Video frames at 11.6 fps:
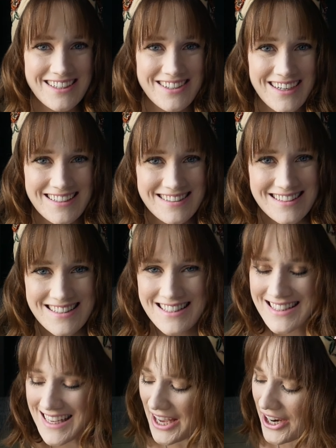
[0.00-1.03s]
You guys can
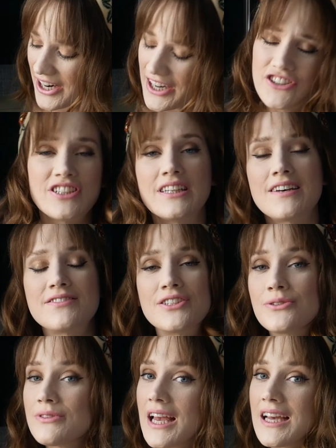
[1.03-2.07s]
see her. She loves to
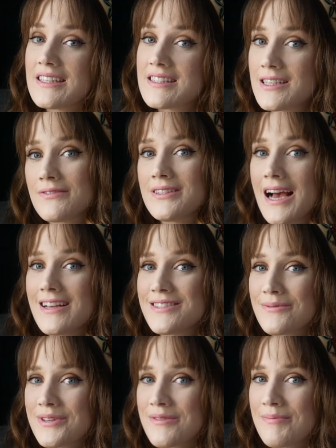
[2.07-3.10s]
do like a sniff
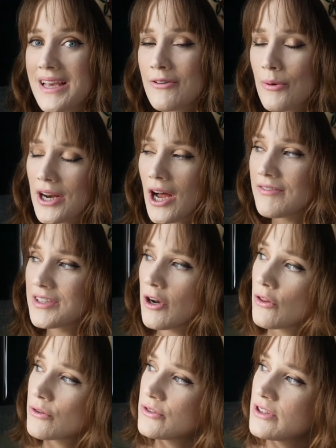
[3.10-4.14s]
test with me quite often,
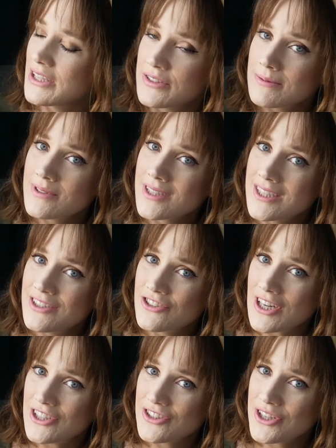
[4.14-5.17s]
although there's some
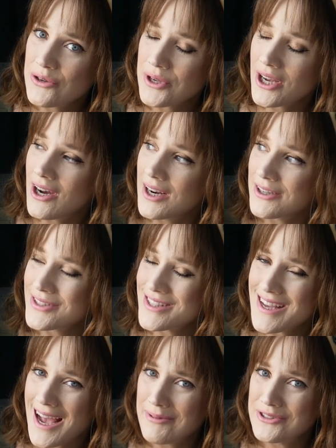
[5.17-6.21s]
construction going on
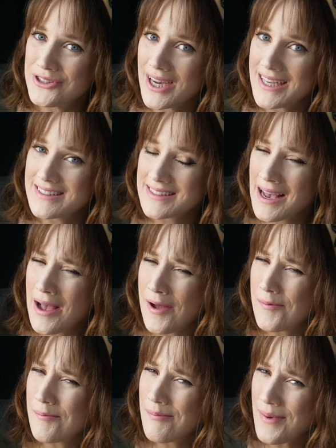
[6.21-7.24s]
outside, which you guys
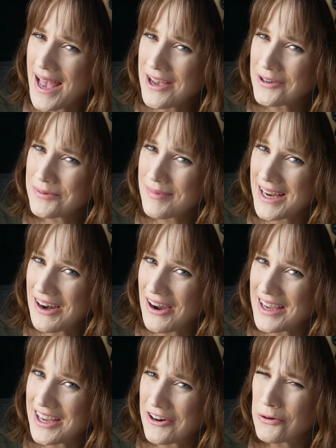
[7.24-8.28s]
may or may not hear.